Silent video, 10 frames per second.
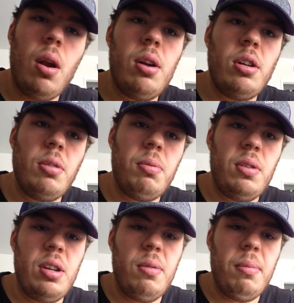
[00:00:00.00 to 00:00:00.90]
know,
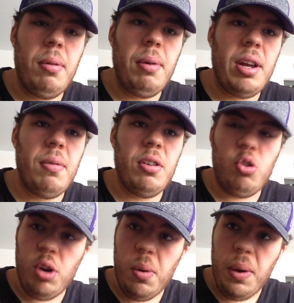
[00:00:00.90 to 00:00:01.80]
people saying we might get rid
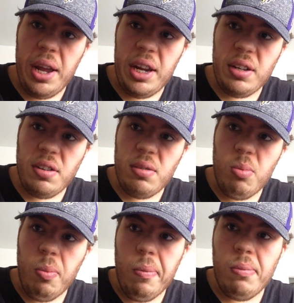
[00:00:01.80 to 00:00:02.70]
of Trey Waynes.
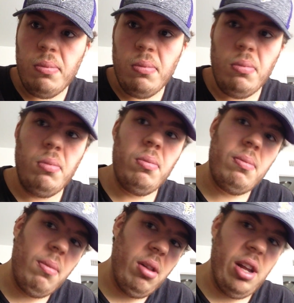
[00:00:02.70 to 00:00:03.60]

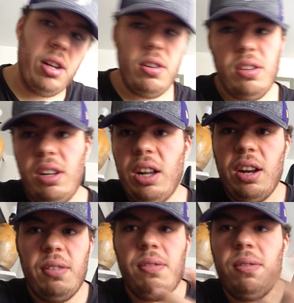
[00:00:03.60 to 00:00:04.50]
Like, there's a
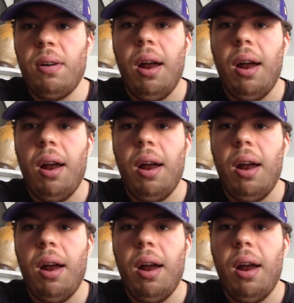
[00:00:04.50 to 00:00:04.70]
lot of